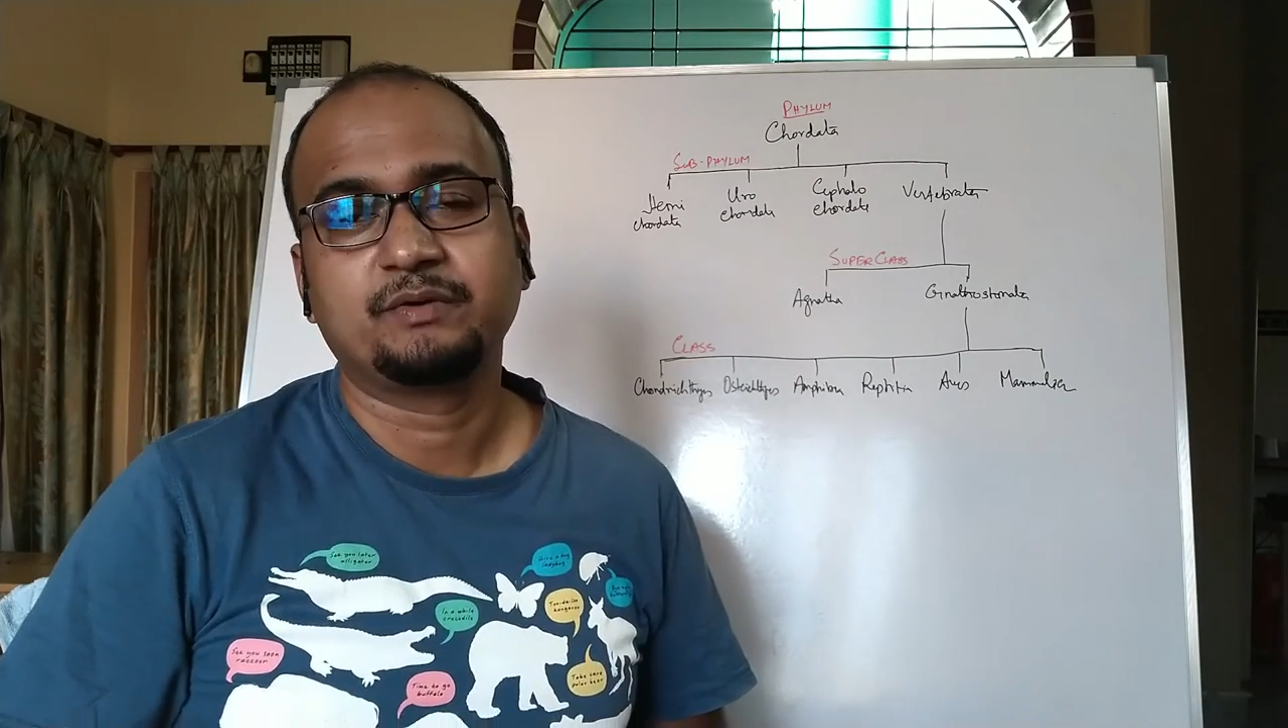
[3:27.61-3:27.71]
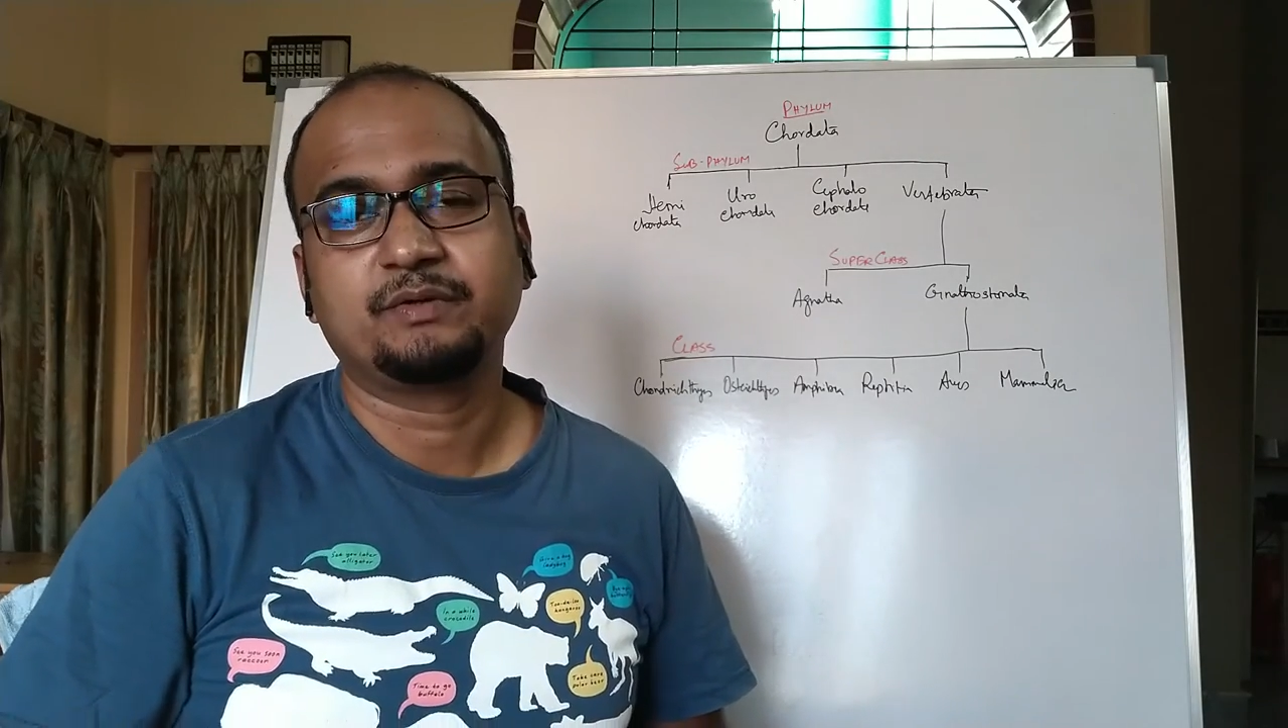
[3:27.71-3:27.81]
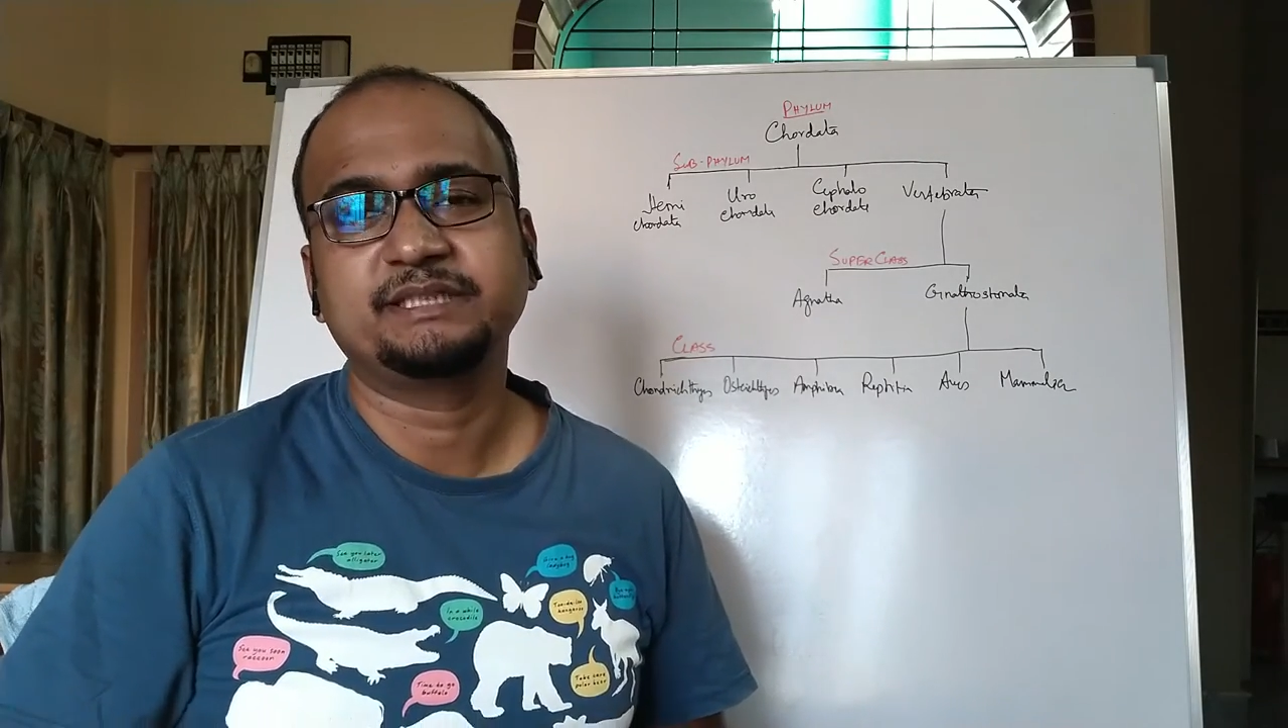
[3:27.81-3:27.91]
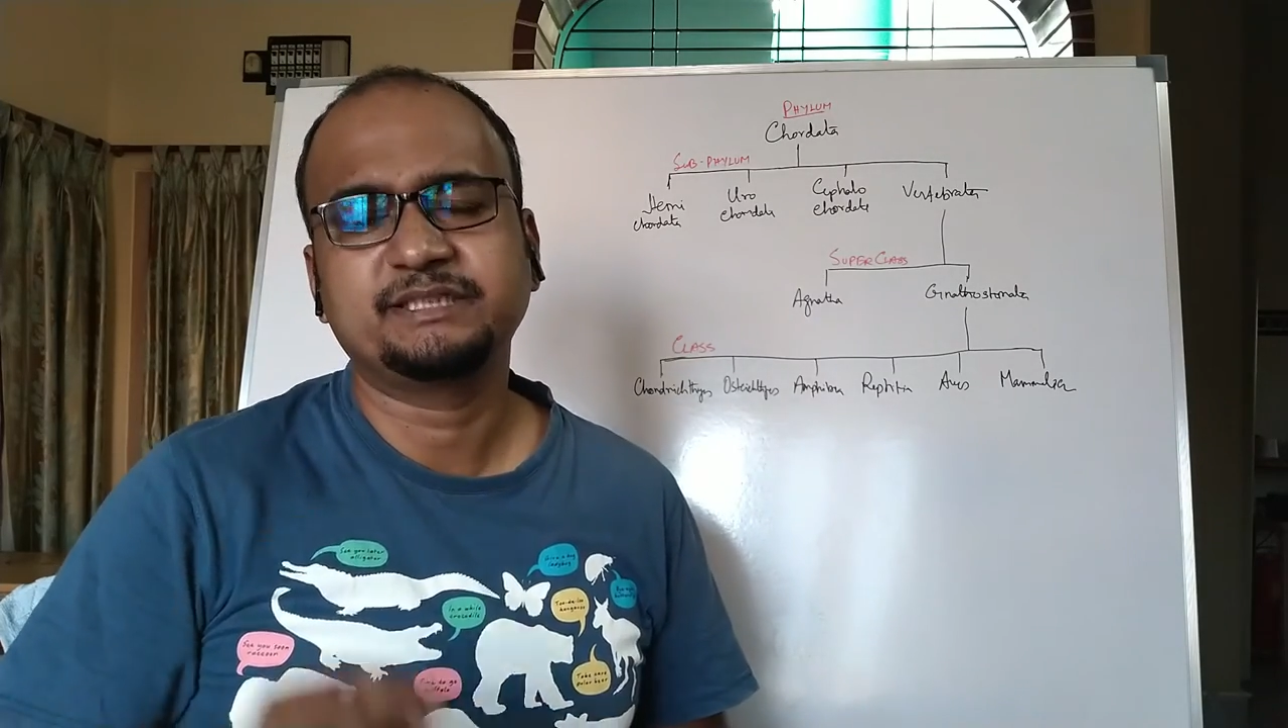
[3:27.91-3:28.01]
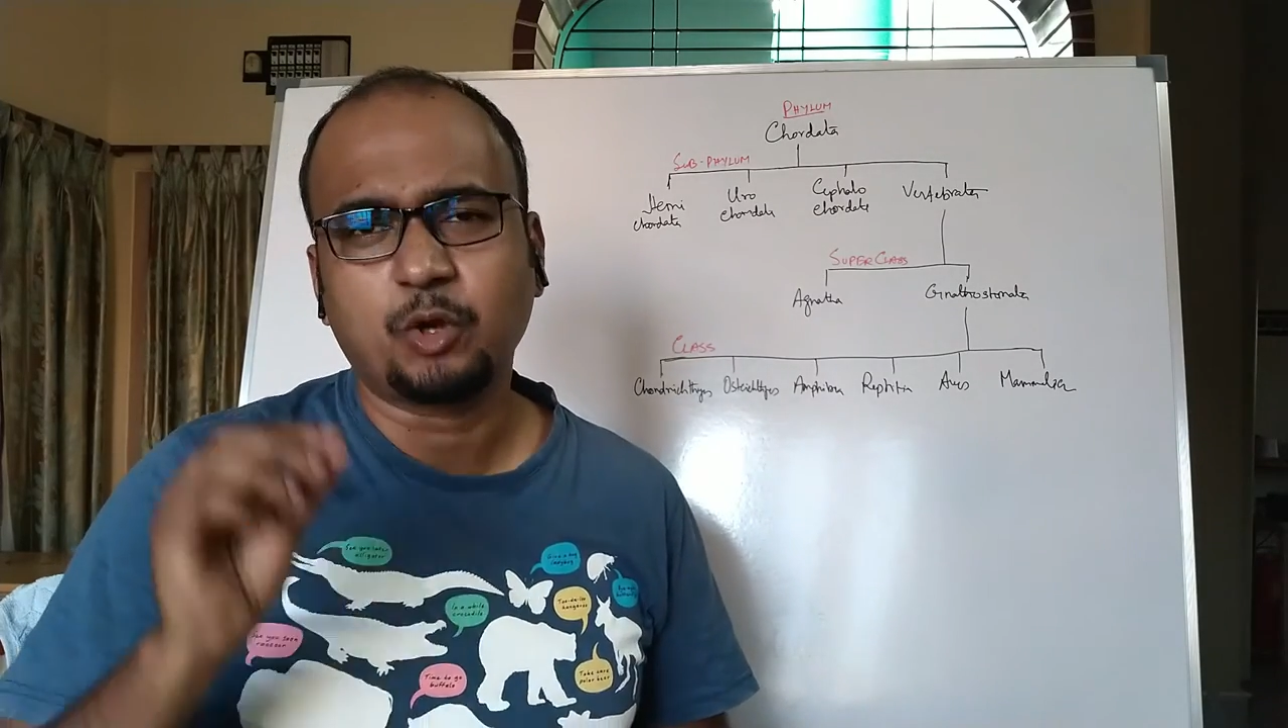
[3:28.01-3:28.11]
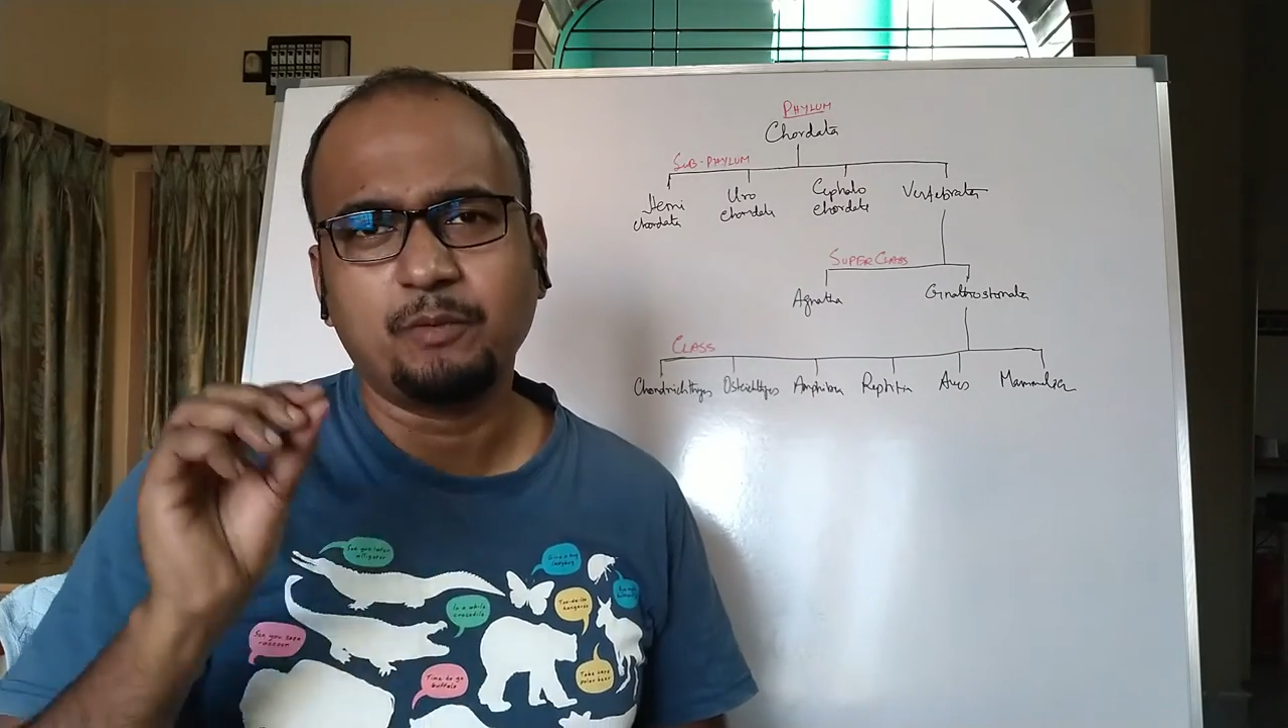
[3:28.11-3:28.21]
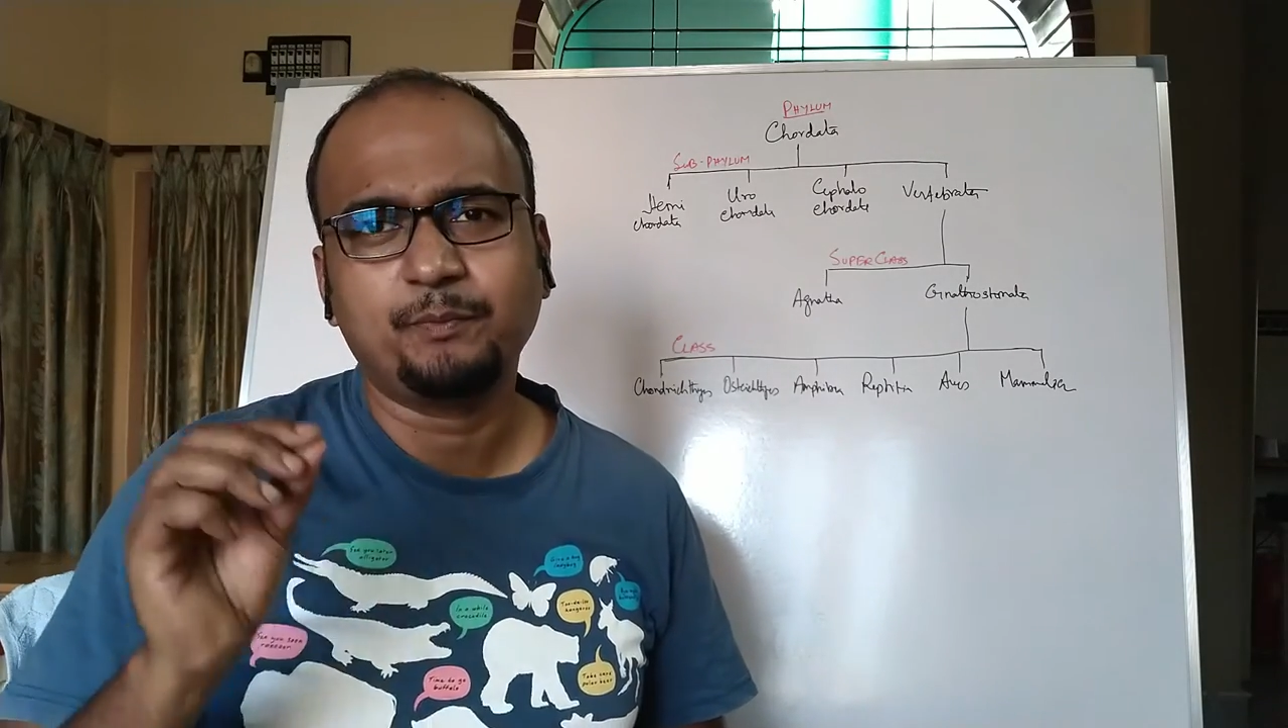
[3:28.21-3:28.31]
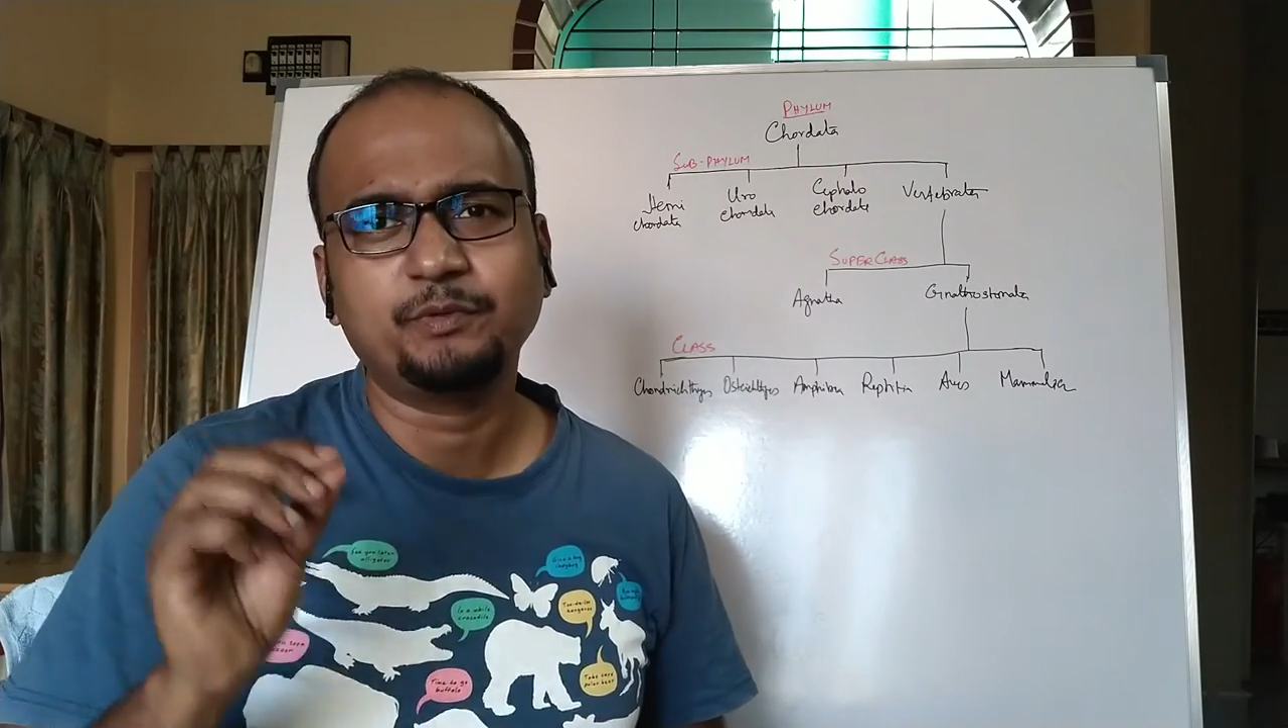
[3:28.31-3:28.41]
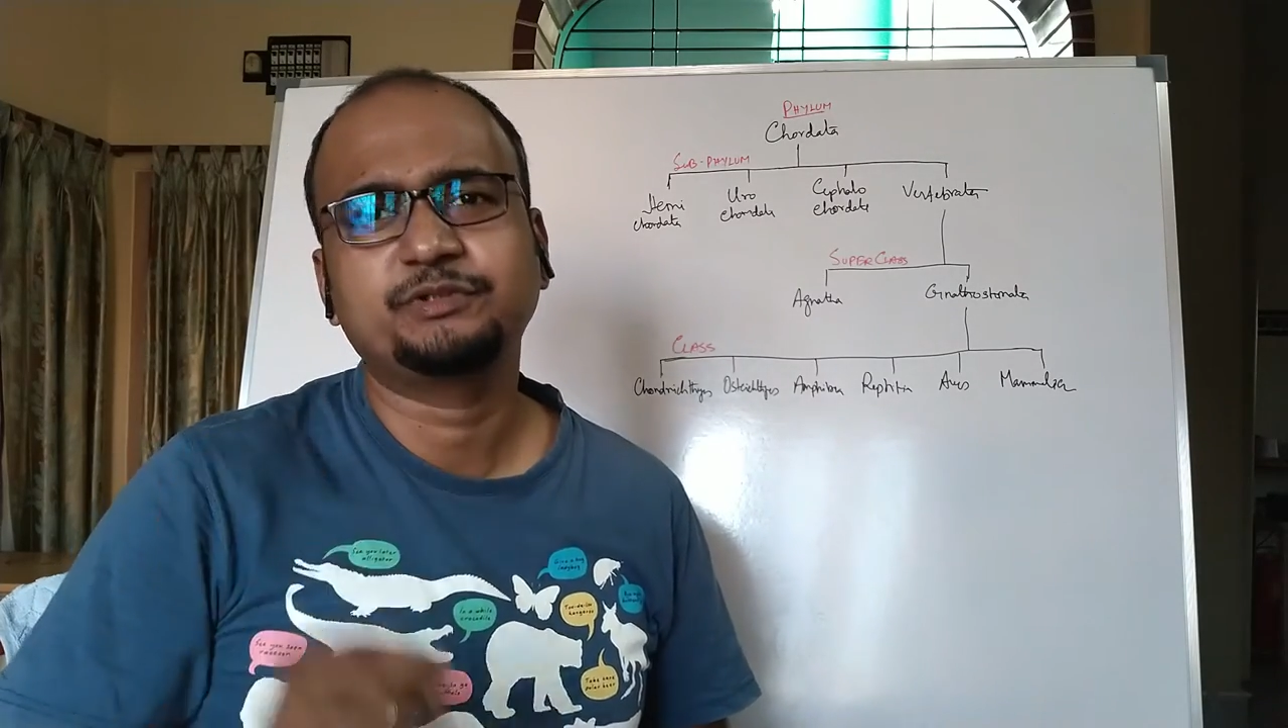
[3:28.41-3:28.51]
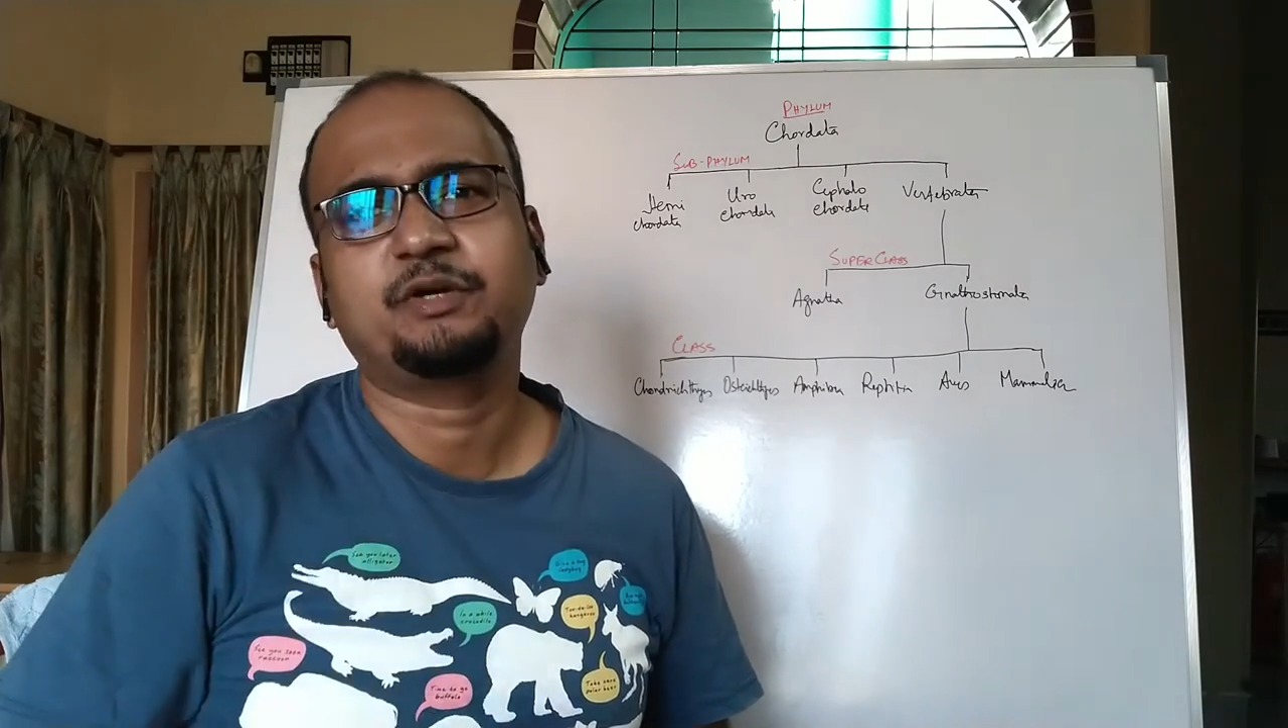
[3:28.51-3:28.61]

which is composed